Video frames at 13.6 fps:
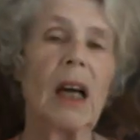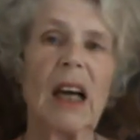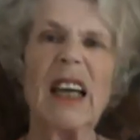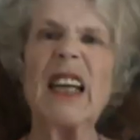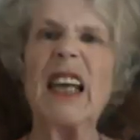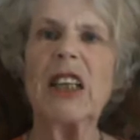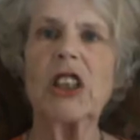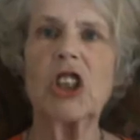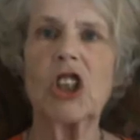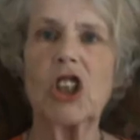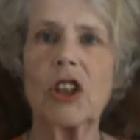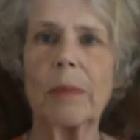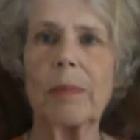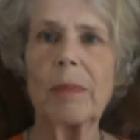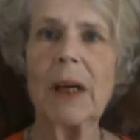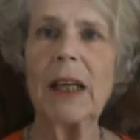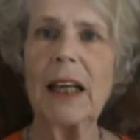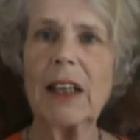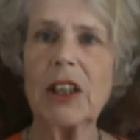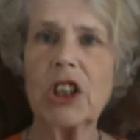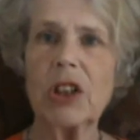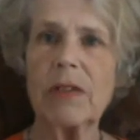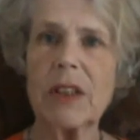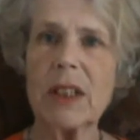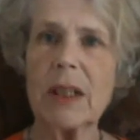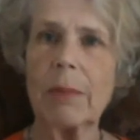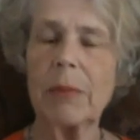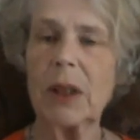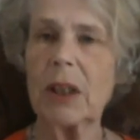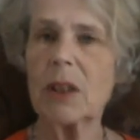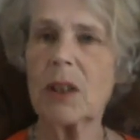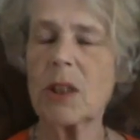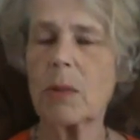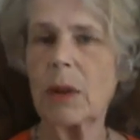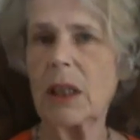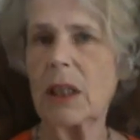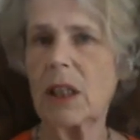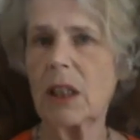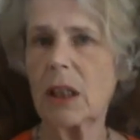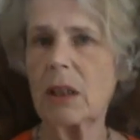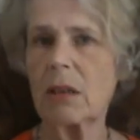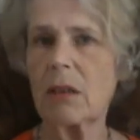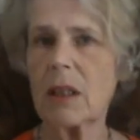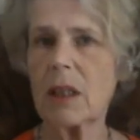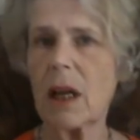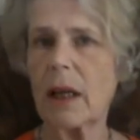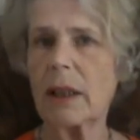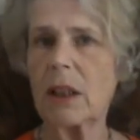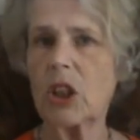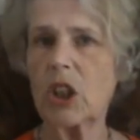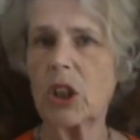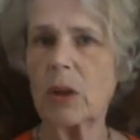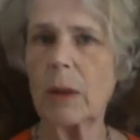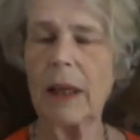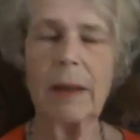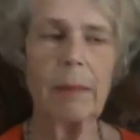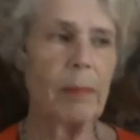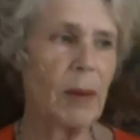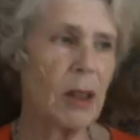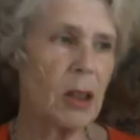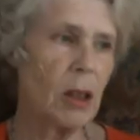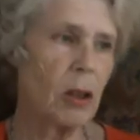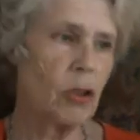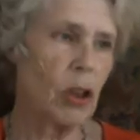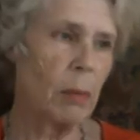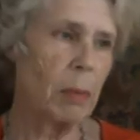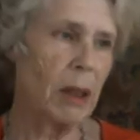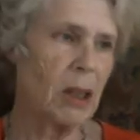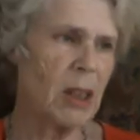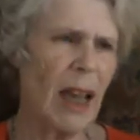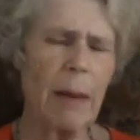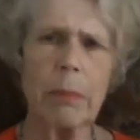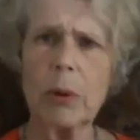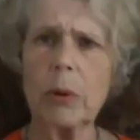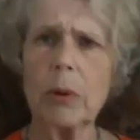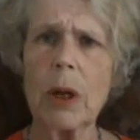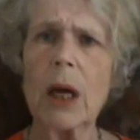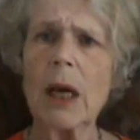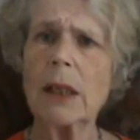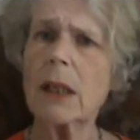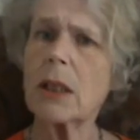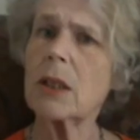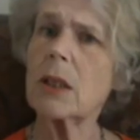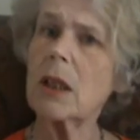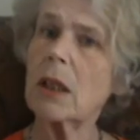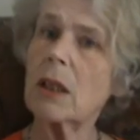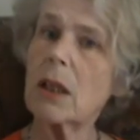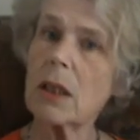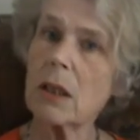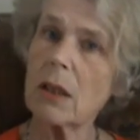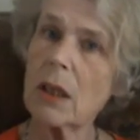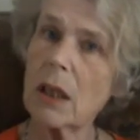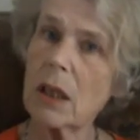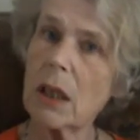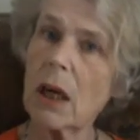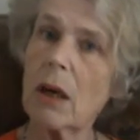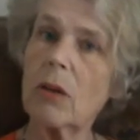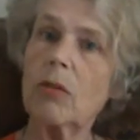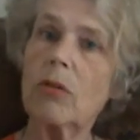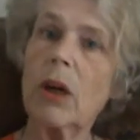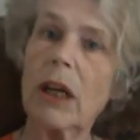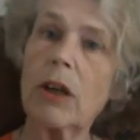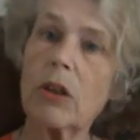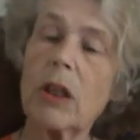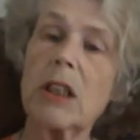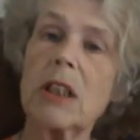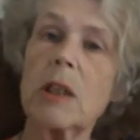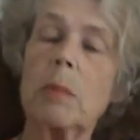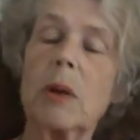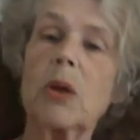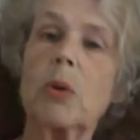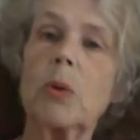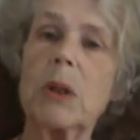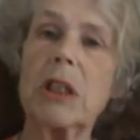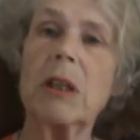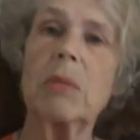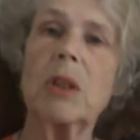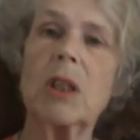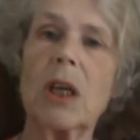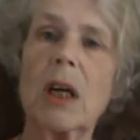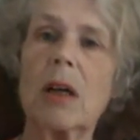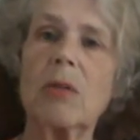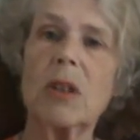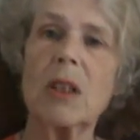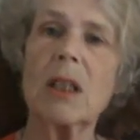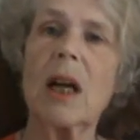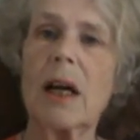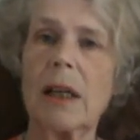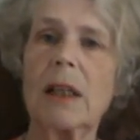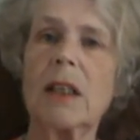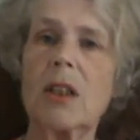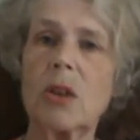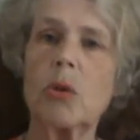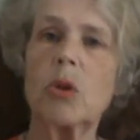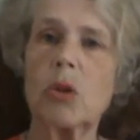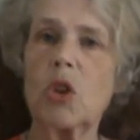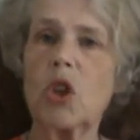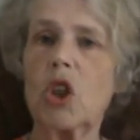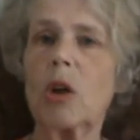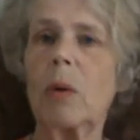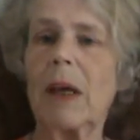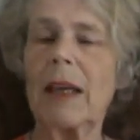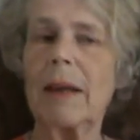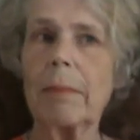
an itch for something sweet and slightly chewy, etc. Because apples doesn't seem to go really crisp. It always seems to go slightly sort of chewy,